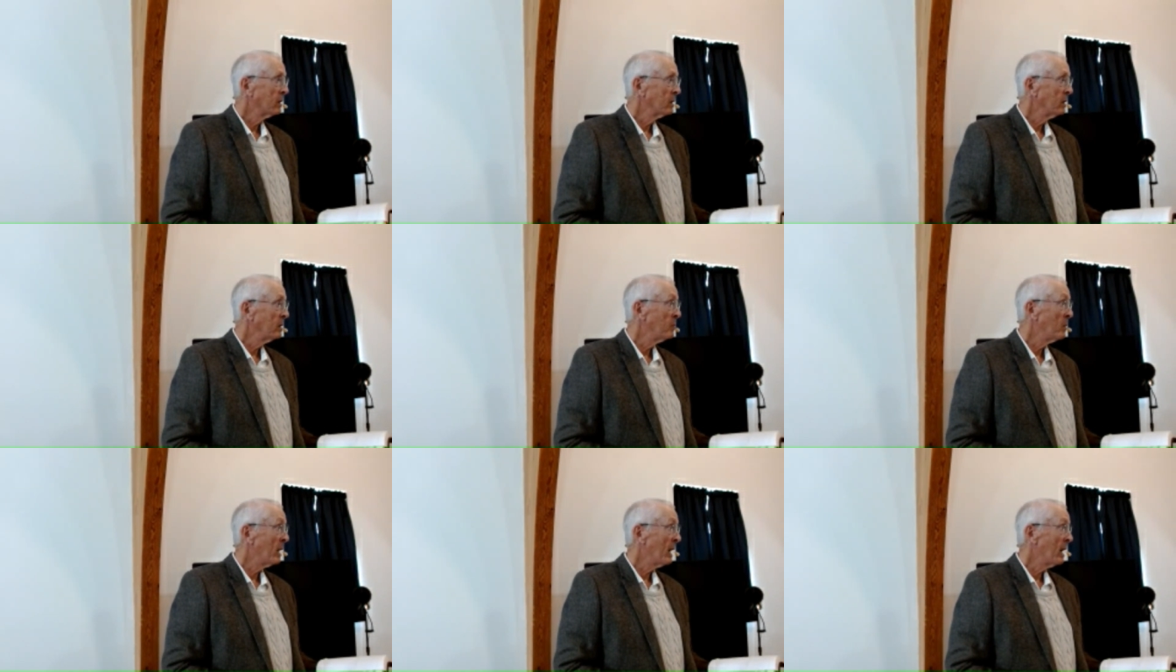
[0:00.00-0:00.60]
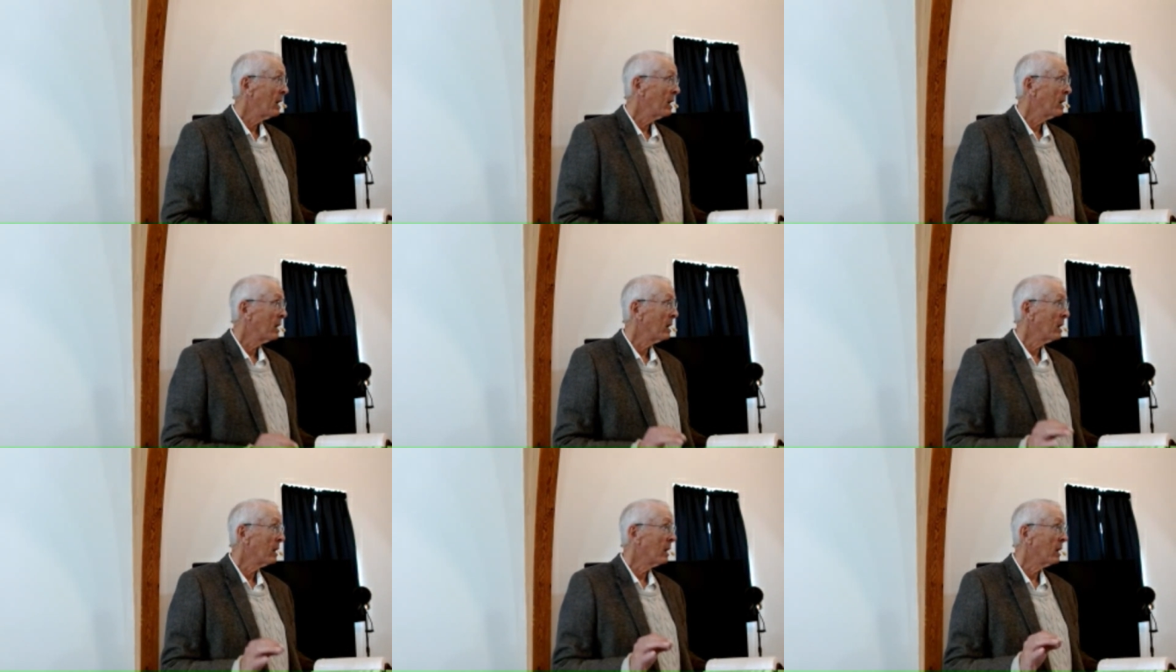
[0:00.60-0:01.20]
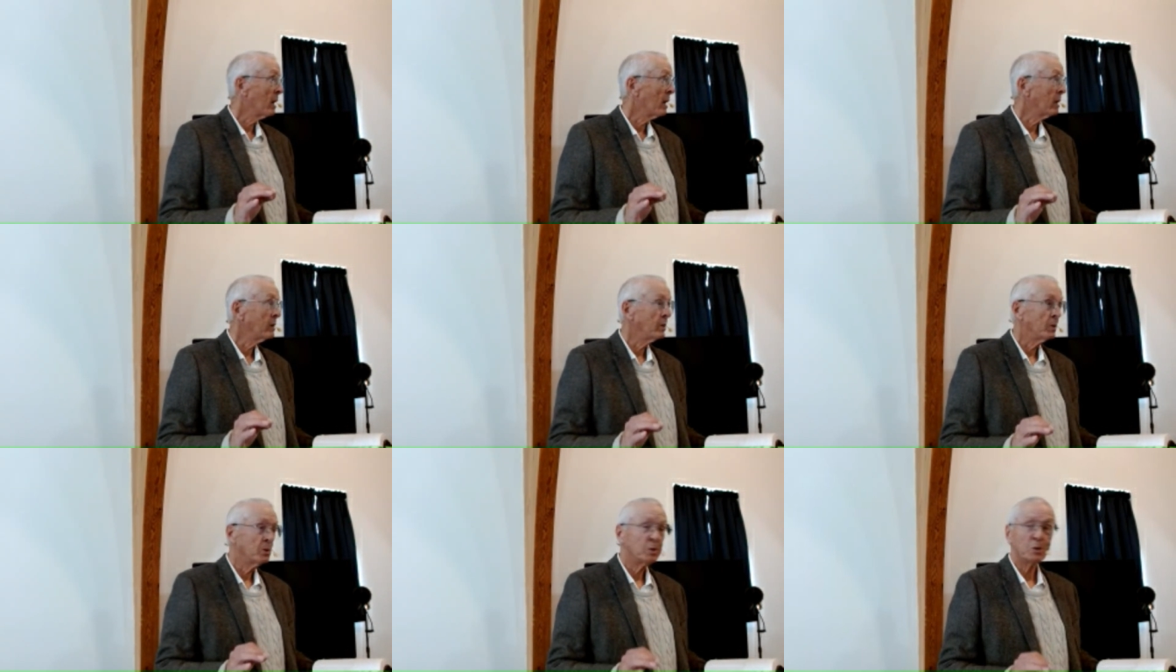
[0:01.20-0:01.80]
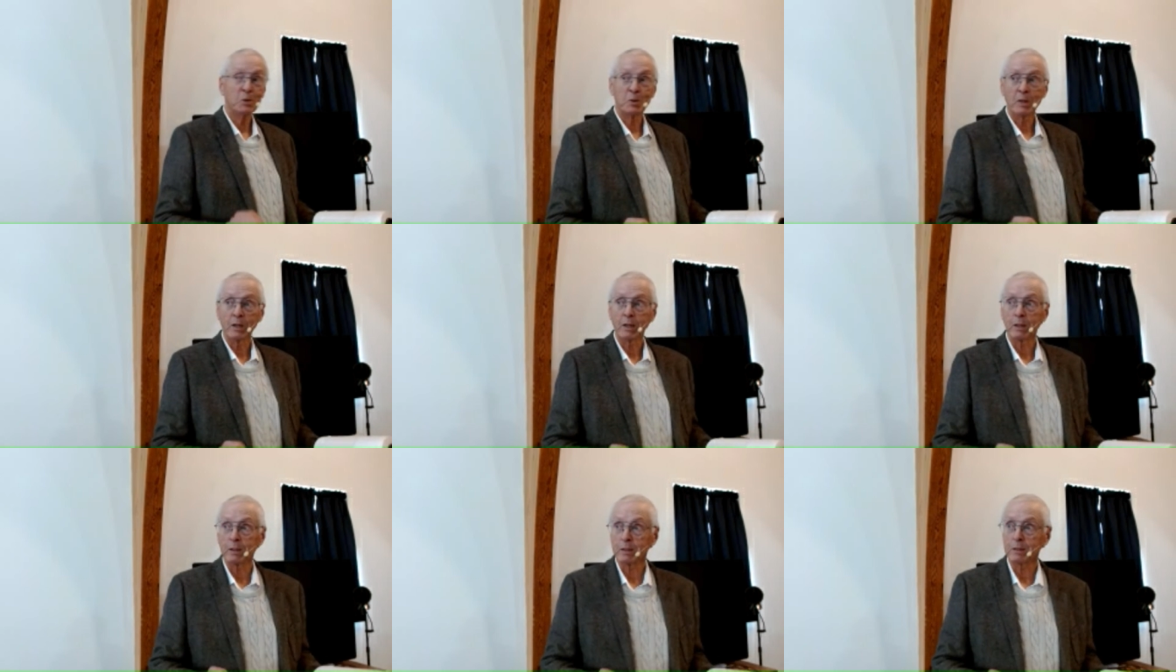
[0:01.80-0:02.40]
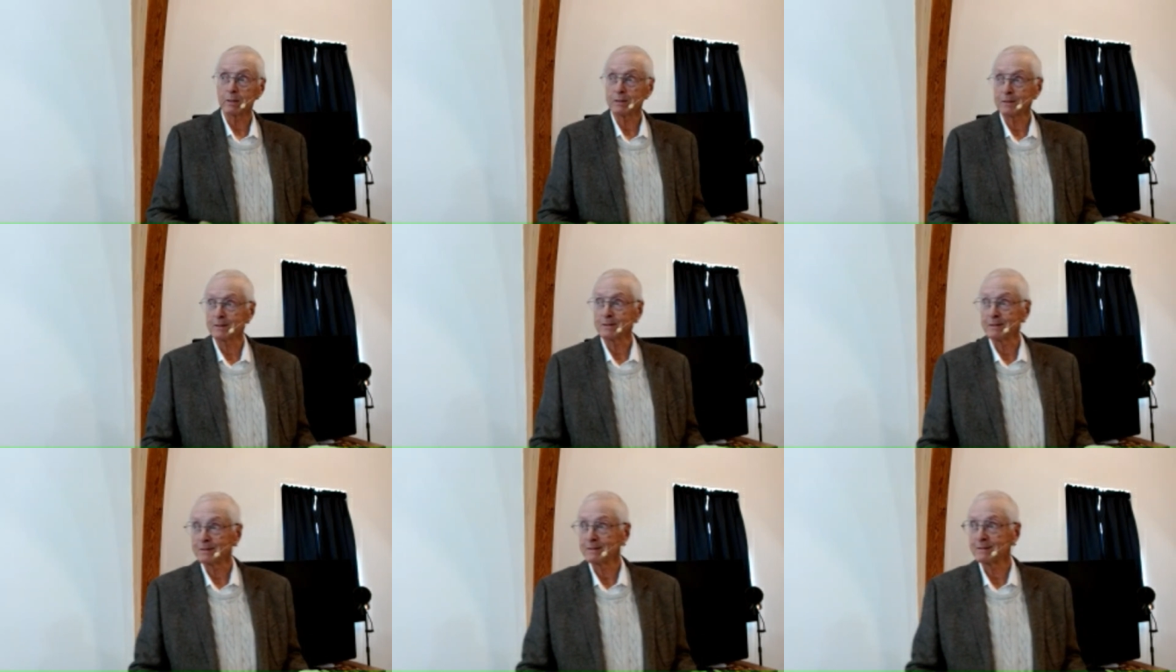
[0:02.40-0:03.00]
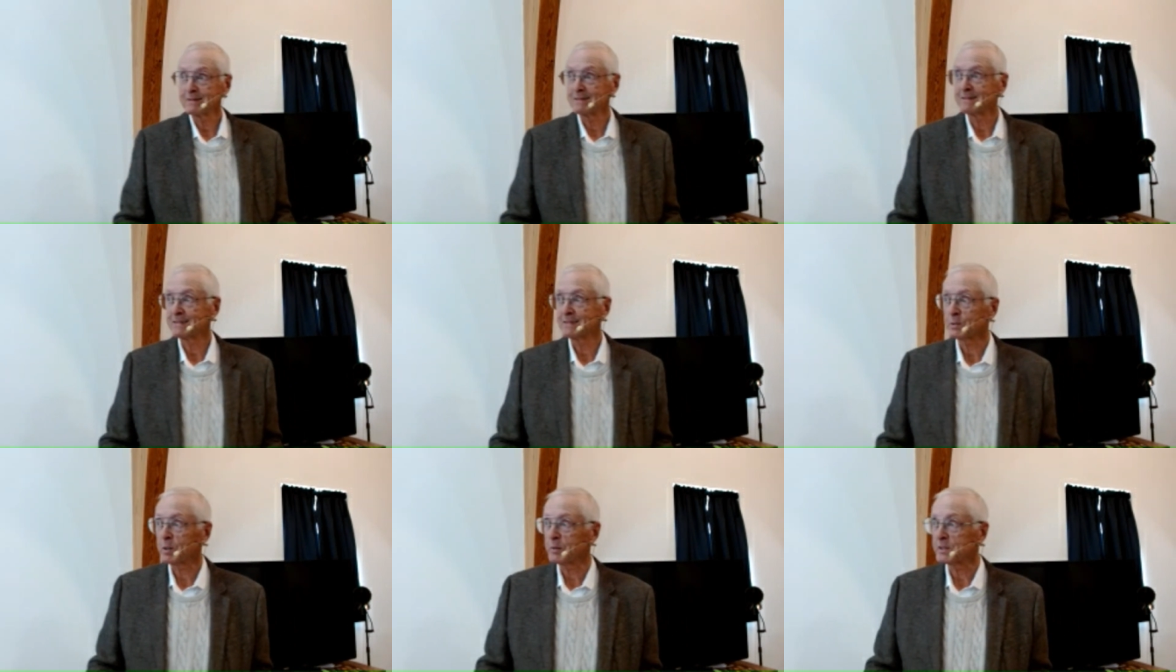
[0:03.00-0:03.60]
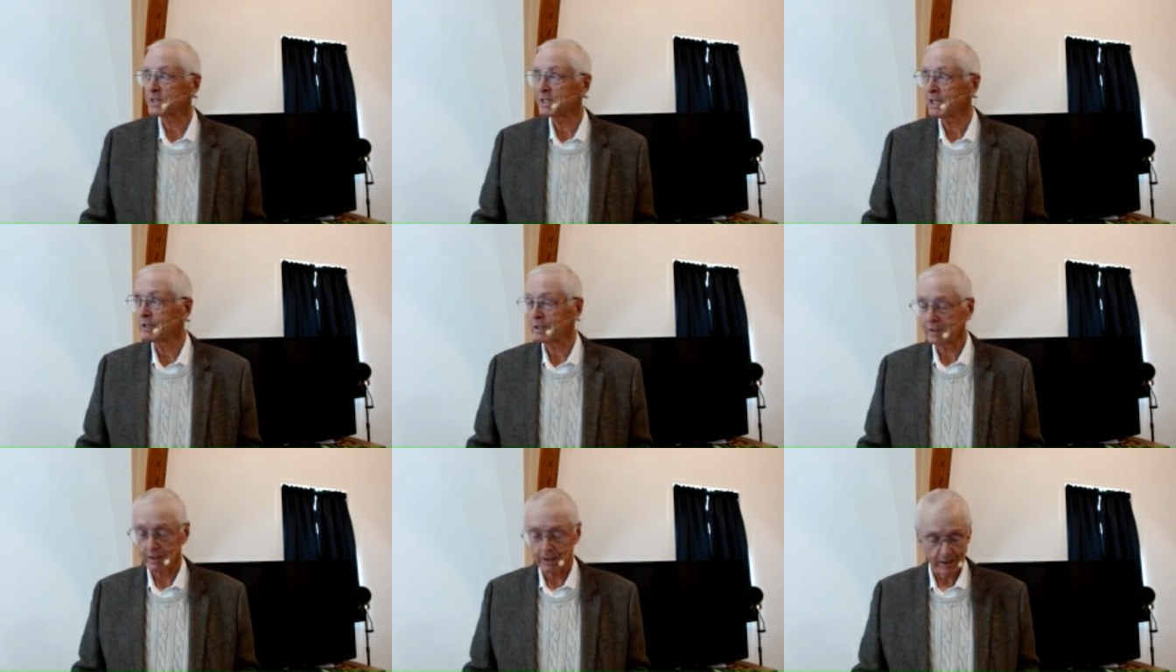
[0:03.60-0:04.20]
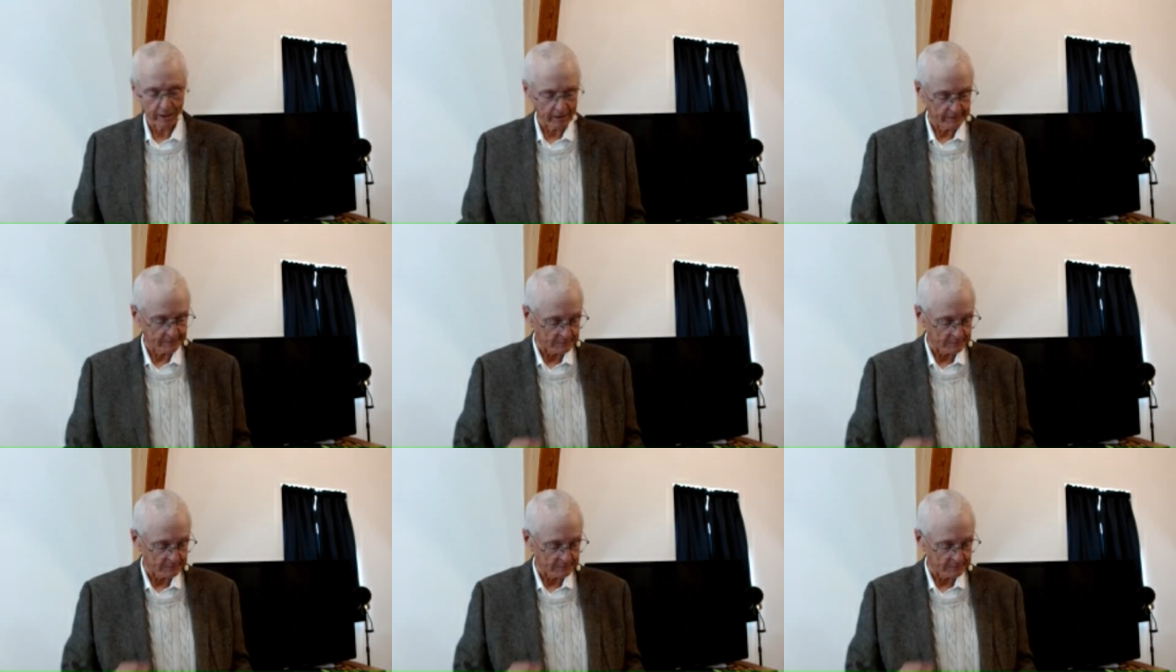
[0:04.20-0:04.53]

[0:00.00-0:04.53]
Immanuel. That's why we sang that today.